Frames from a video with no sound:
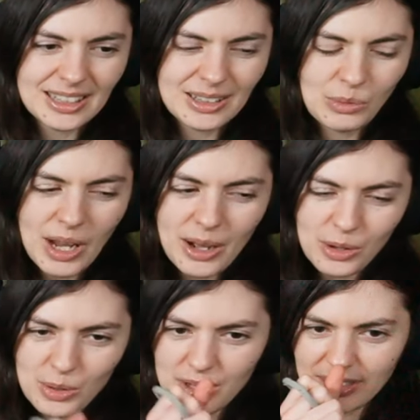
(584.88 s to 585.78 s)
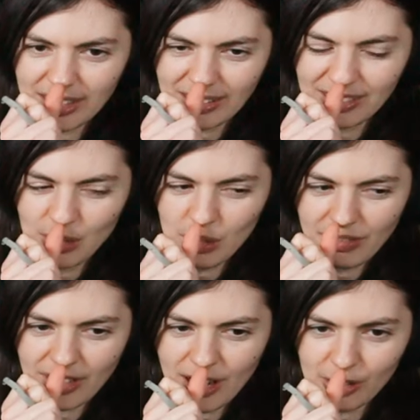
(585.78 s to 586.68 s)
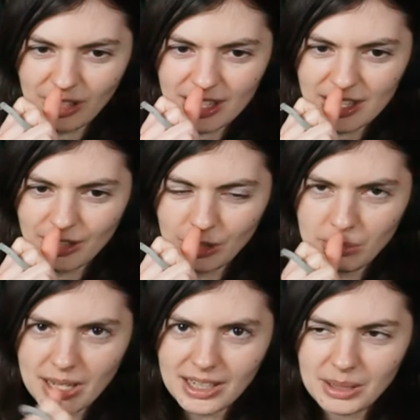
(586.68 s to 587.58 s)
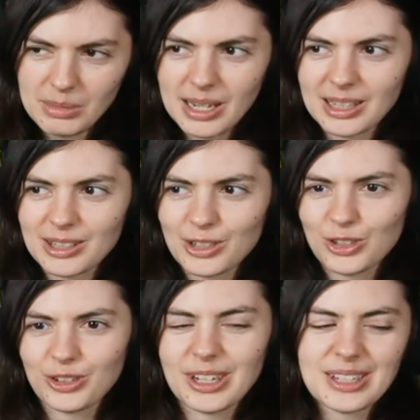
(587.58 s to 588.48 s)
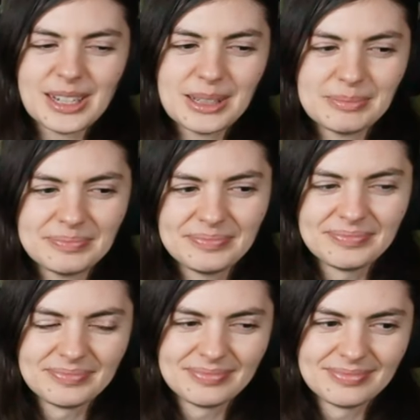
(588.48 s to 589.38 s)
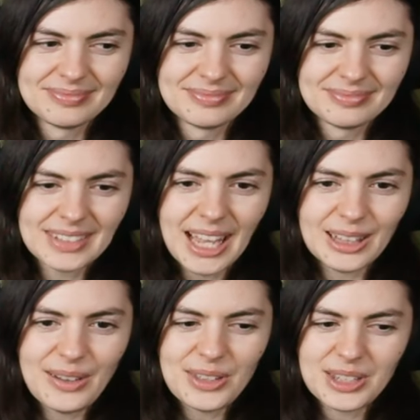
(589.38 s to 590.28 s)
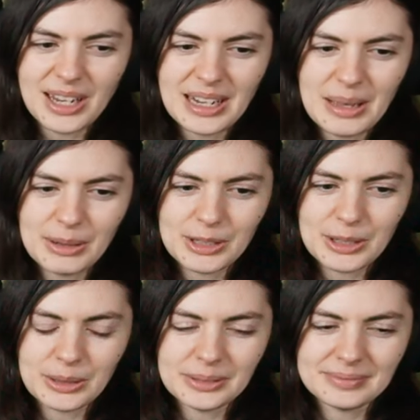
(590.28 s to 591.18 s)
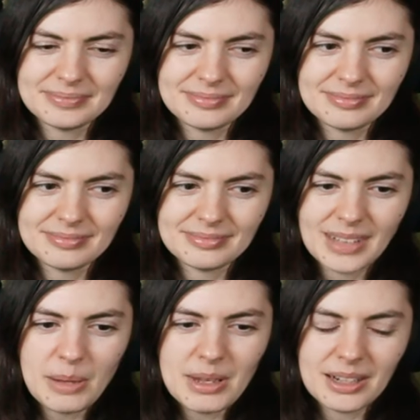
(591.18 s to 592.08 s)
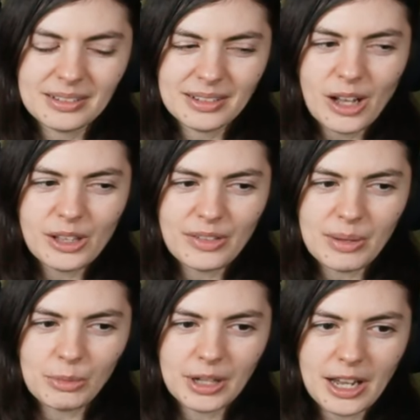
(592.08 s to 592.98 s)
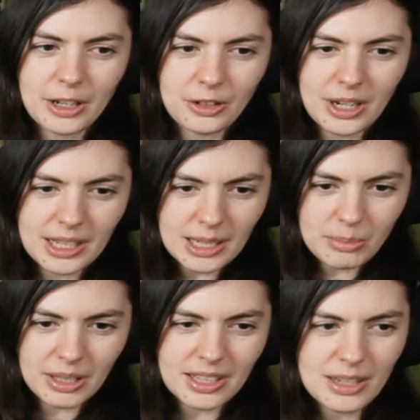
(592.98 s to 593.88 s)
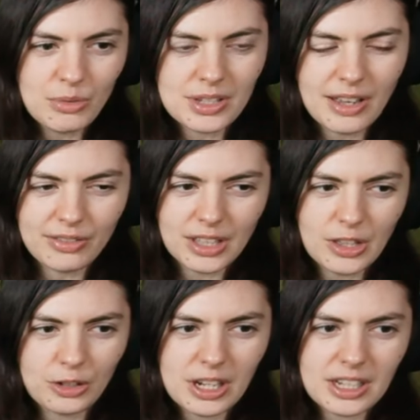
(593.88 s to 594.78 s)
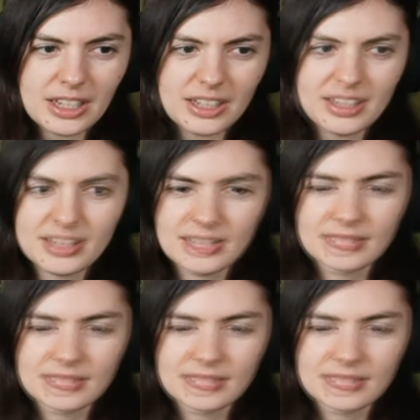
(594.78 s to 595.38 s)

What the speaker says: Wow, who would have thought Crosshair and Omega making such a great team? I love the dynamic, too. I mean, all of them were kind of cranky, but he was definitely the crankiest.